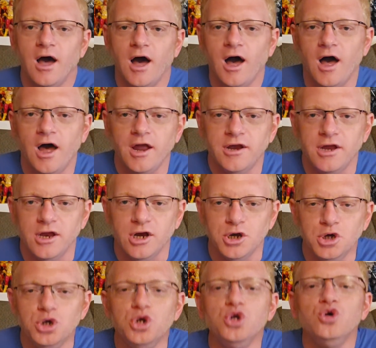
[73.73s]
on
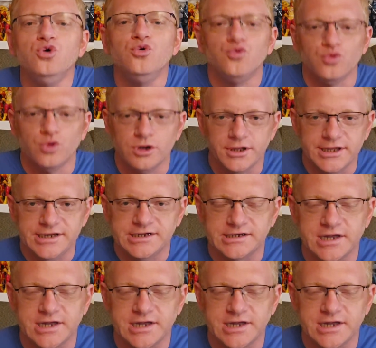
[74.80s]
new release